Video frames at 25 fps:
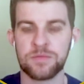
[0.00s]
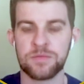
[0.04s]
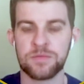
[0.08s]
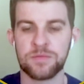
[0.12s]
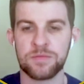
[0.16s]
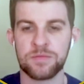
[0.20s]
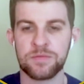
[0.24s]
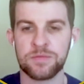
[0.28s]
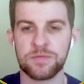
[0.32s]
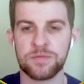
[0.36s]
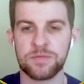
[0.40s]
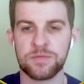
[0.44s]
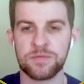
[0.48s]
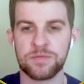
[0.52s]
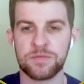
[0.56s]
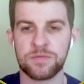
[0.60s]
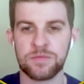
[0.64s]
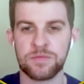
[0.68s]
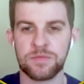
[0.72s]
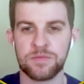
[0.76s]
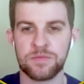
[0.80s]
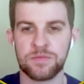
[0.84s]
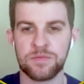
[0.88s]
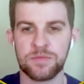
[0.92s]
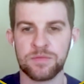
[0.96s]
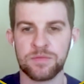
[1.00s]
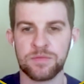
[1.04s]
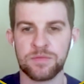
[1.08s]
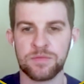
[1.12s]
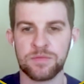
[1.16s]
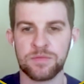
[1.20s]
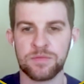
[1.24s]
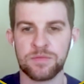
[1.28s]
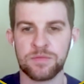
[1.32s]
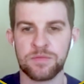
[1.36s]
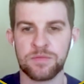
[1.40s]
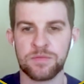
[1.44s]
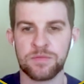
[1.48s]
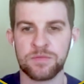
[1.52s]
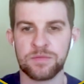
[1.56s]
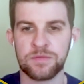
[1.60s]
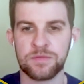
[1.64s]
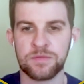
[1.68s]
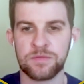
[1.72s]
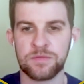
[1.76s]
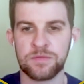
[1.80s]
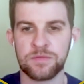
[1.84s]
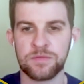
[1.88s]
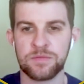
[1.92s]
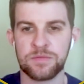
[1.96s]

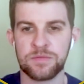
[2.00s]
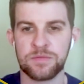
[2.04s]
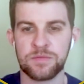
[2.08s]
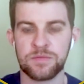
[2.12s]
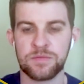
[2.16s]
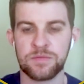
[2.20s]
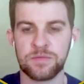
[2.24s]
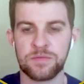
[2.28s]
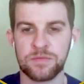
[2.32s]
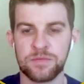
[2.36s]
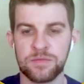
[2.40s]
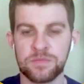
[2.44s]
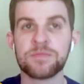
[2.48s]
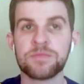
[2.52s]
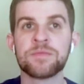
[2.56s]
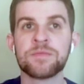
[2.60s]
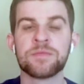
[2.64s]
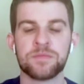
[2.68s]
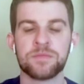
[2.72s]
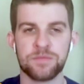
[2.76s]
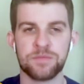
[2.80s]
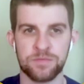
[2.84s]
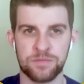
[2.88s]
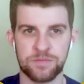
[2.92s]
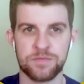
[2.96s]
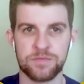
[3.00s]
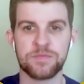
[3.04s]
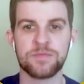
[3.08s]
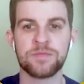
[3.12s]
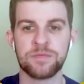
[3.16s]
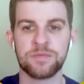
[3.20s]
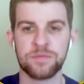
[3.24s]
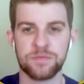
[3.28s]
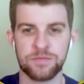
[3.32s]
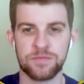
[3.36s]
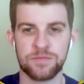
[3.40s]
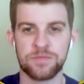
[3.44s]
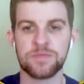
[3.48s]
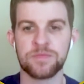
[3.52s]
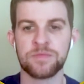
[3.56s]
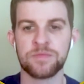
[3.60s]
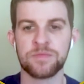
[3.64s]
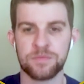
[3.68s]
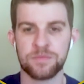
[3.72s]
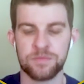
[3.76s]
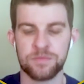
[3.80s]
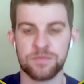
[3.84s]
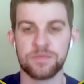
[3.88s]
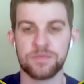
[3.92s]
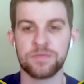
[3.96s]

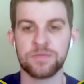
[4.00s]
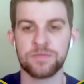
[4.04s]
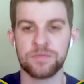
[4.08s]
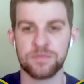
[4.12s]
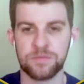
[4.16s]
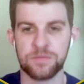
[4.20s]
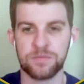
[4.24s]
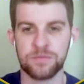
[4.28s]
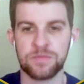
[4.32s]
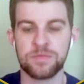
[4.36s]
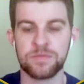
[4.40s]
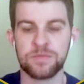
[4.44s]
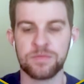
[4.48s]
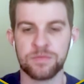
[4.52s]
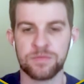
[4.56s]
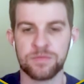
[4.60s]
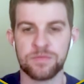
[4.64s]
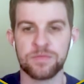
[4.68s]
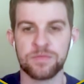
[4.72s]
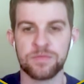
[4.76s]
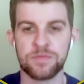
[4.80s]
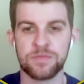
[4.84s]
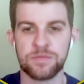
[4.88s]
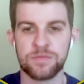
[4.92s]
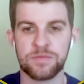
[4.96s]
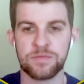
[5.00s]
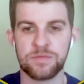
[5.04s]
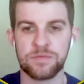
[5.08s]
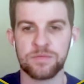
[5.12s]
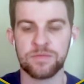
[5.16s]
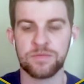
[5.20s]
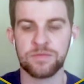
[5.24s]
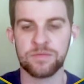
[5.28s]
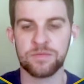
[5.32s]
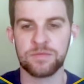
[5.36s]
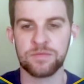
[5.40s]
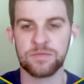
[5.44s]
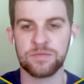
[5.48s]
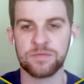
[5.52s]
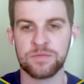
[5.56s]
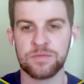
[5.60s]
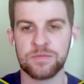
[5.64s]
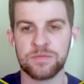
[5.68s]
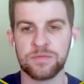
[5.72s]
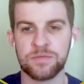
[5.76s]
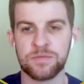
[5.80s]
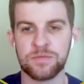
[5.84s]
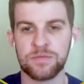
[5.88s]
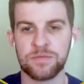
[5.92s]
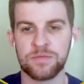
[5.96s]

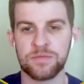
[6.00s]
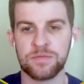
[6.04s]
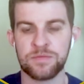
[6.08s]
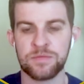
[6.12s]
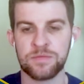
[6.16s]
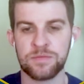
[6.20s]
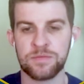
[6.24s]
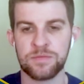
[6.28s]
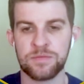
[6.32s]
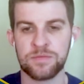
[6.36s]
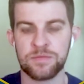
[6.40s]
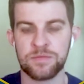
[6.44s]
(not speaking)